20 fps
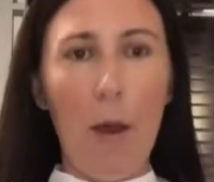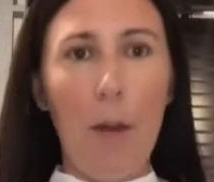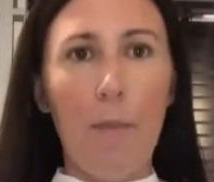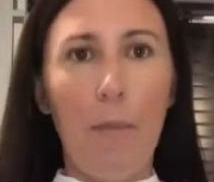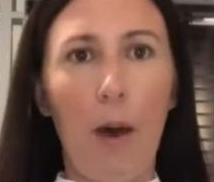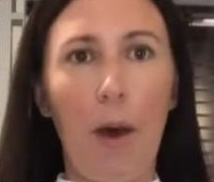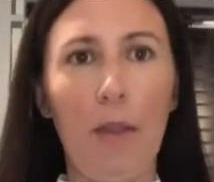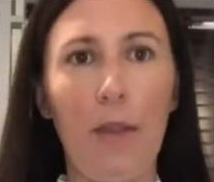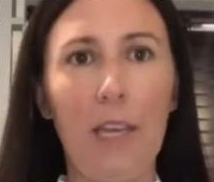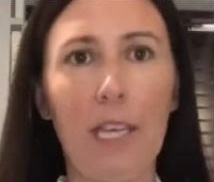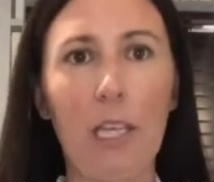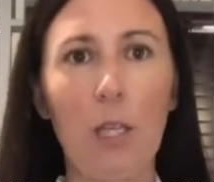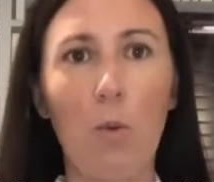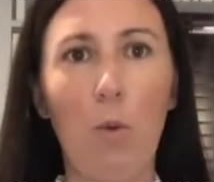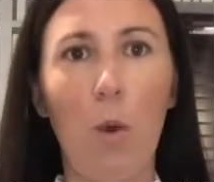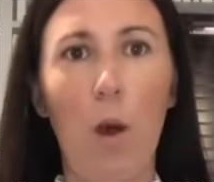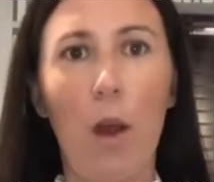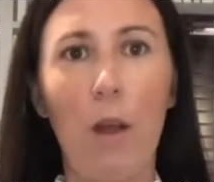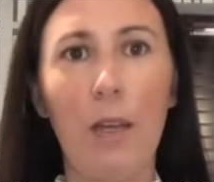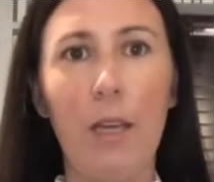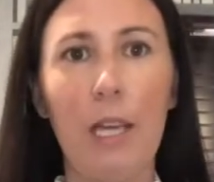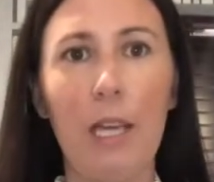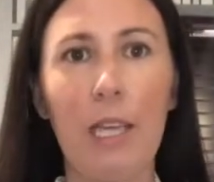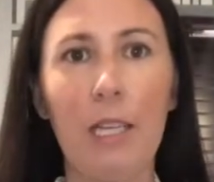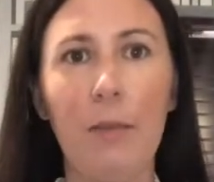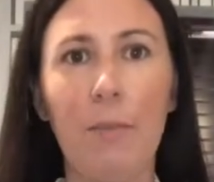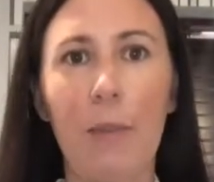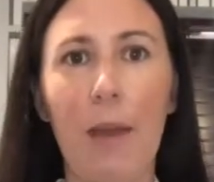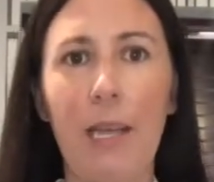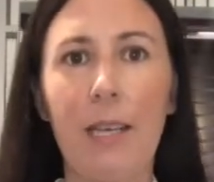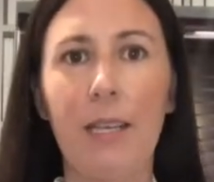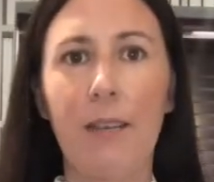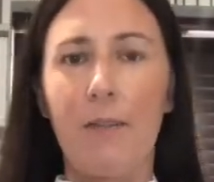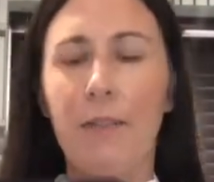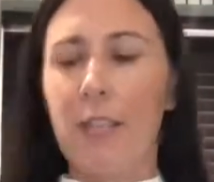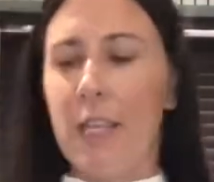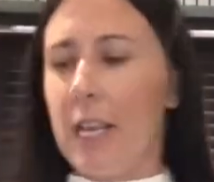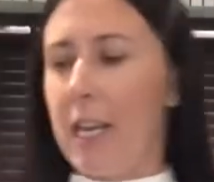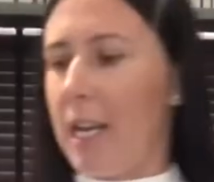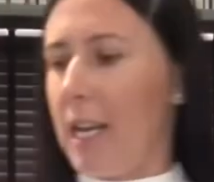But this one is
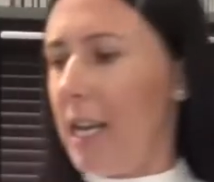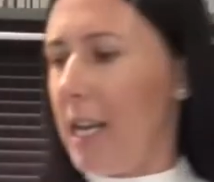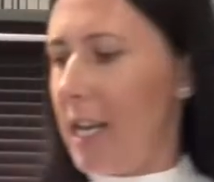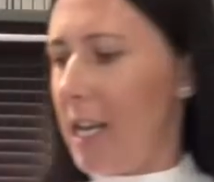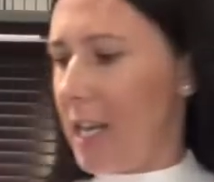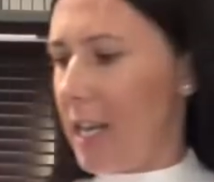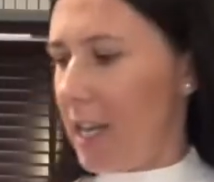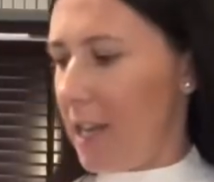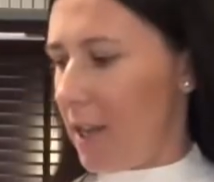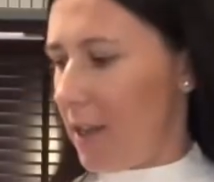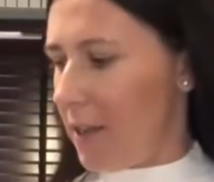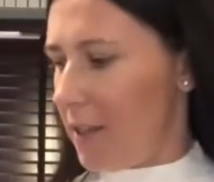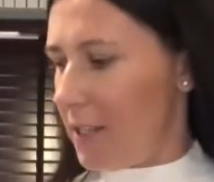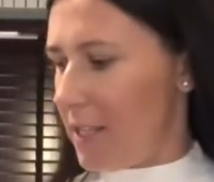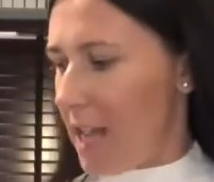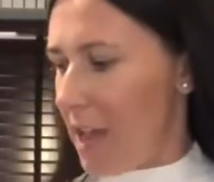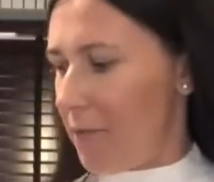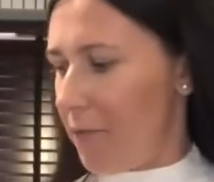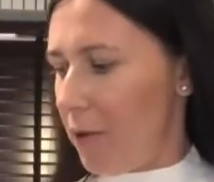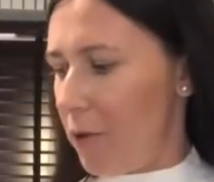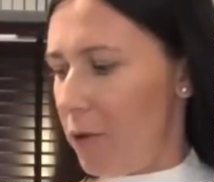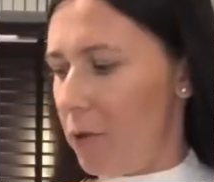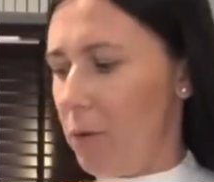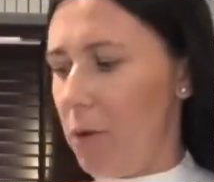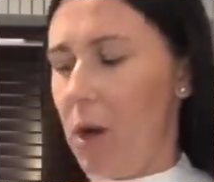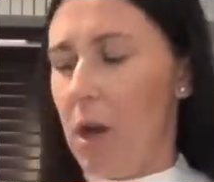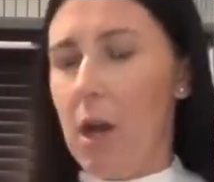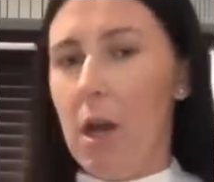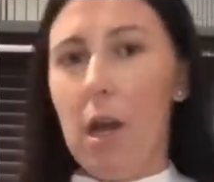basically the devil.